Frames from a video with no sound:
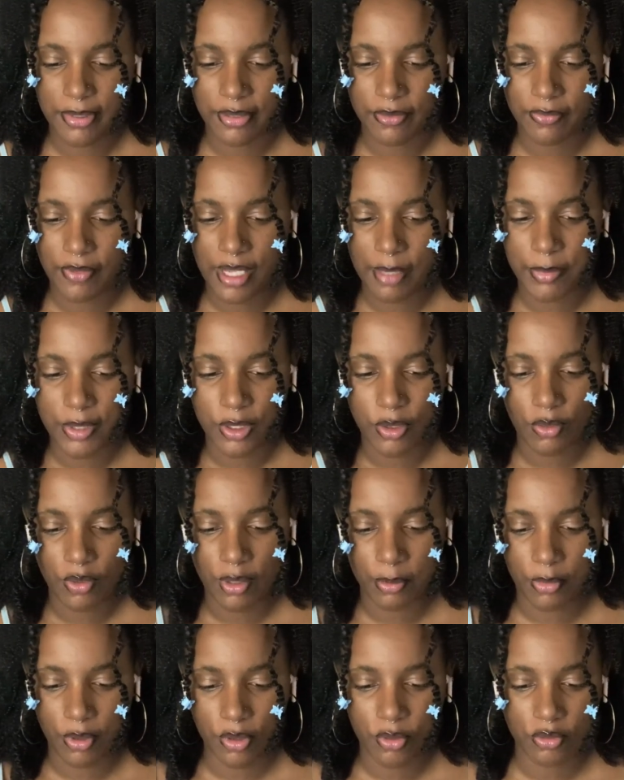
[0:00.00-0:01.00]
family going
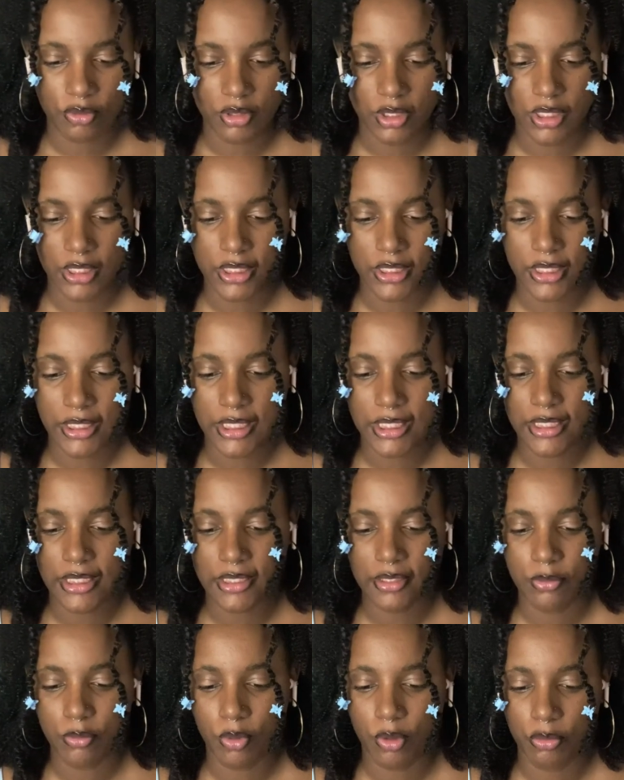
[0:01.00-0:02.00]
broke and he
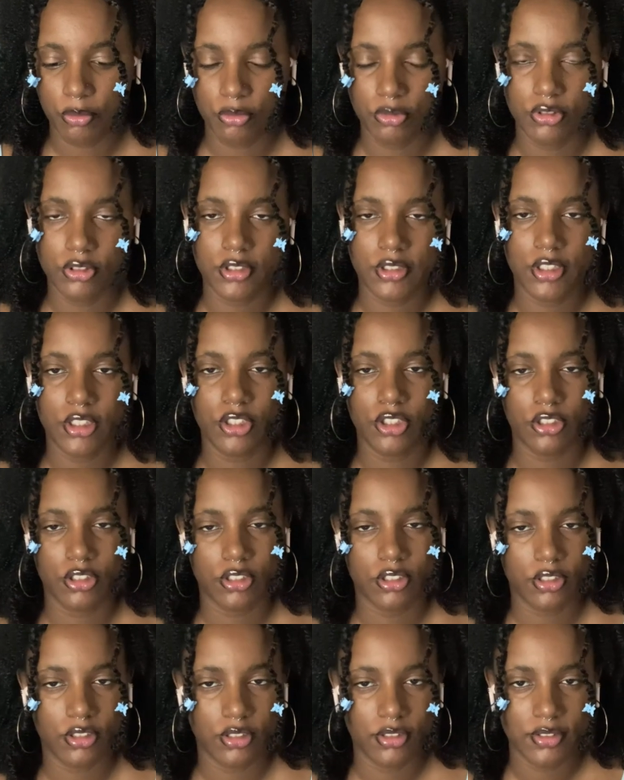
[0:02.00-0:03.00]
want the
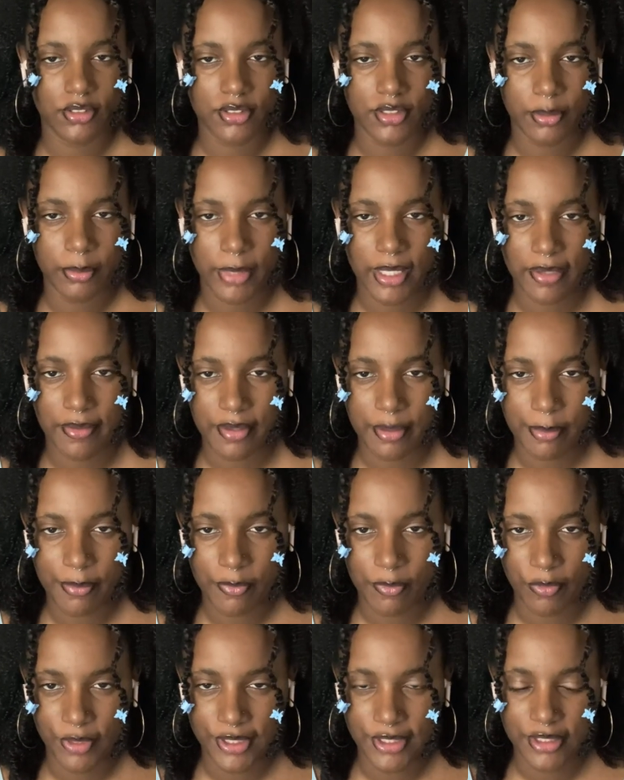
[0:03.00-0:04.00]
girl to marry the
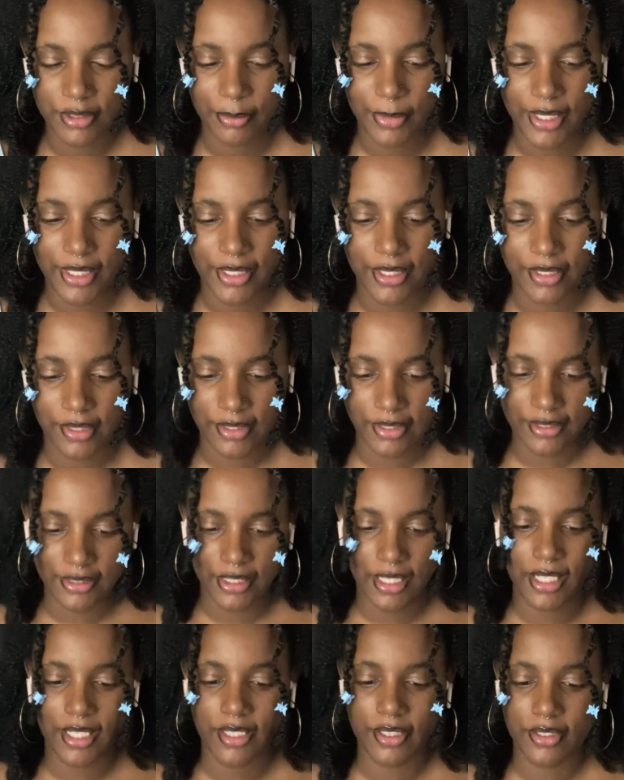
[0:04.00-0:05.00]
richest man in
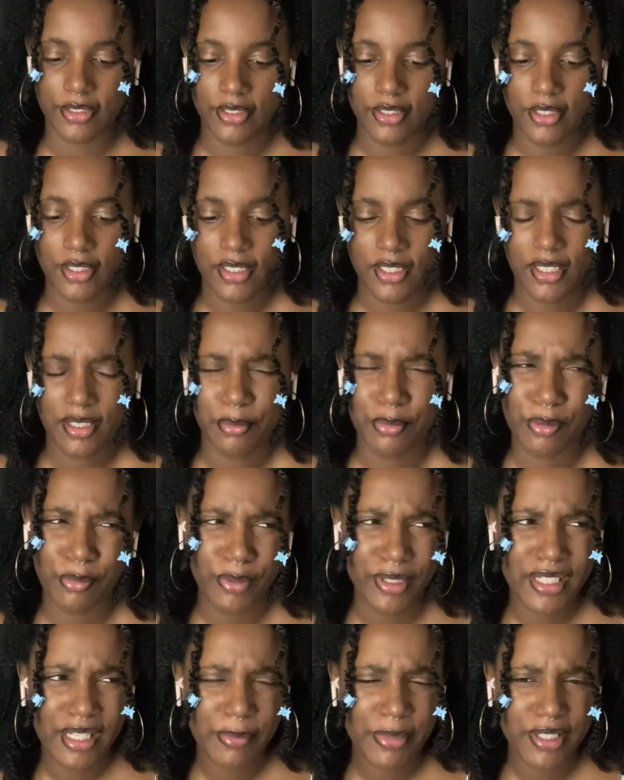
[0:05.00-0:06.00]
town. But
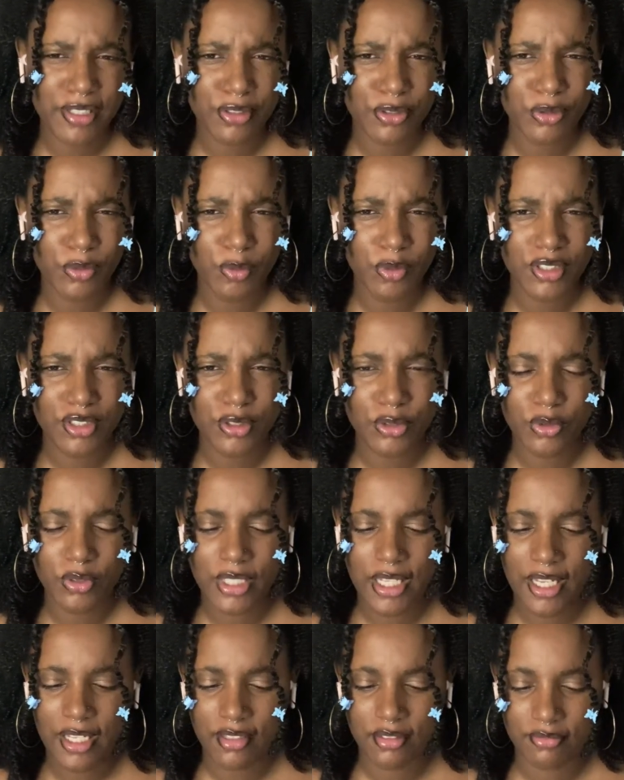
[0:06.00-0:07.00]
wouldn't that be the Duke? Wouldn't Duke
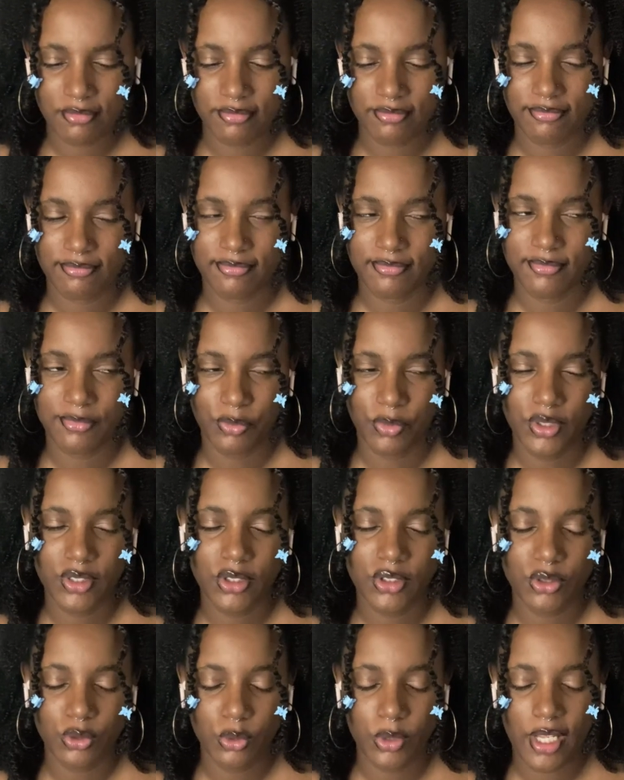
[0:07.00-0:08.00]
have, wouldn't the
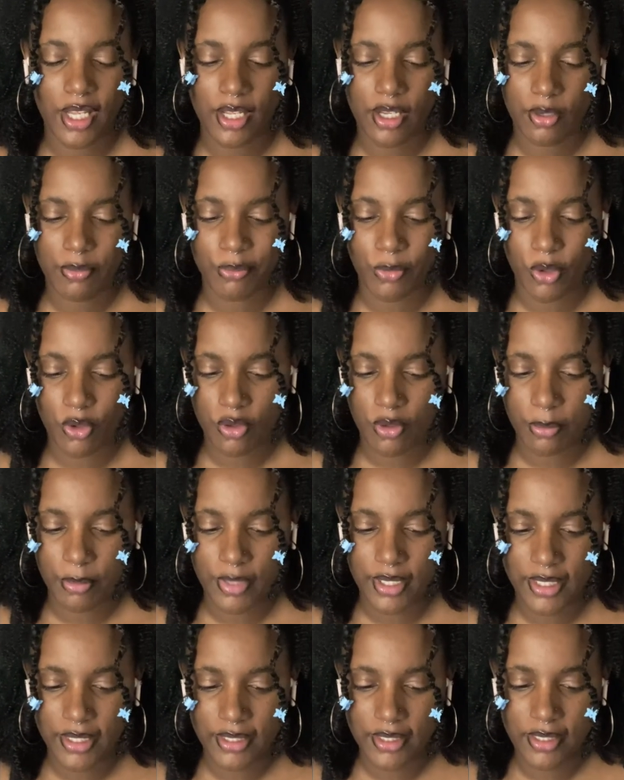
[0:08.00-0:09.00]
Duke have more
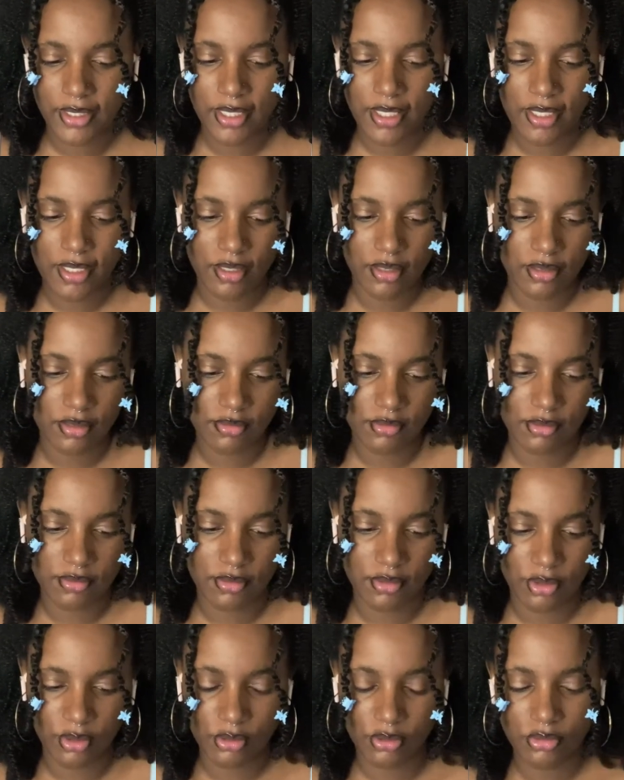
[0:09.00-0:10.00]
money than that
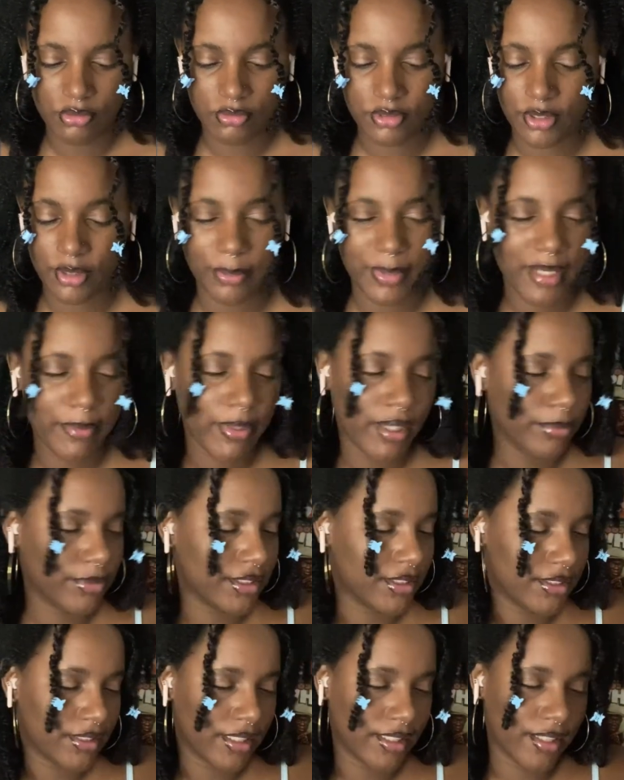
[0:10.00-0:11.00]
dude? So maybe I'm
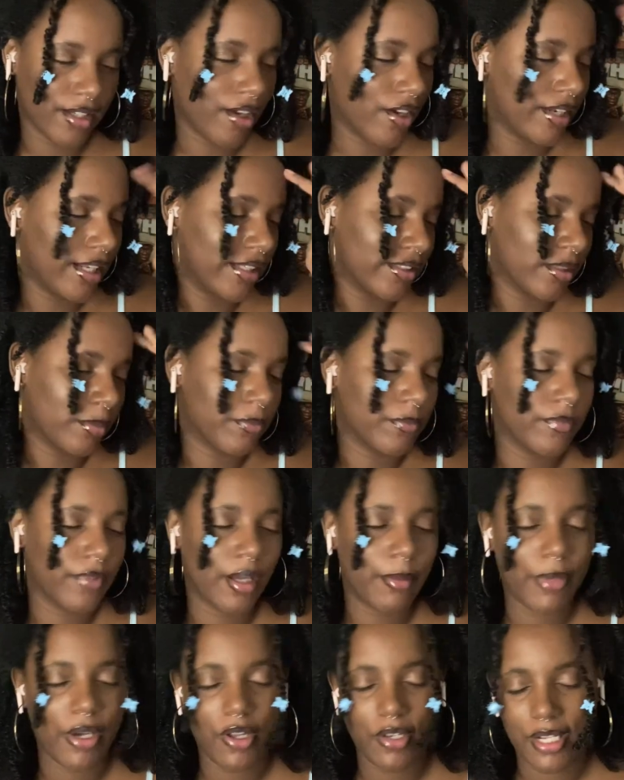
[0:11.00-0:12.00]
just thinking all out. The, I'm
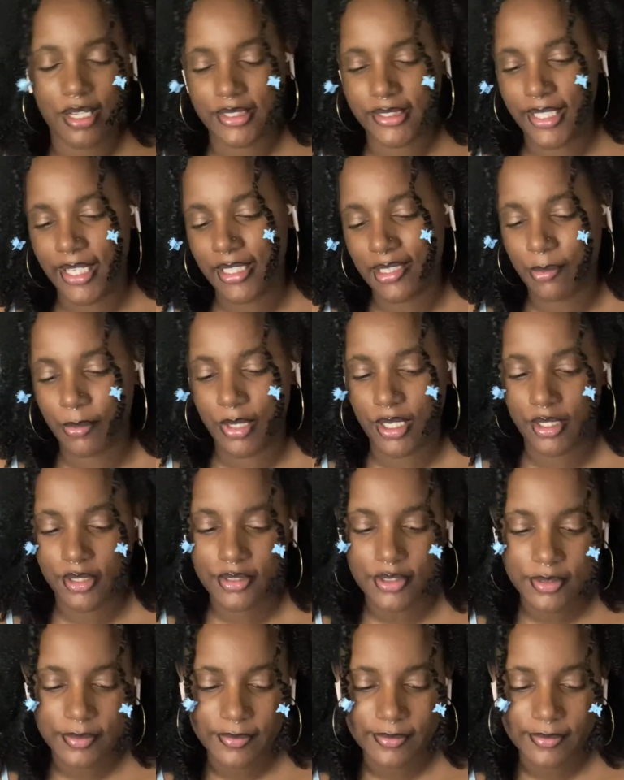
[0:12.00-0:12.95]
all outside the box.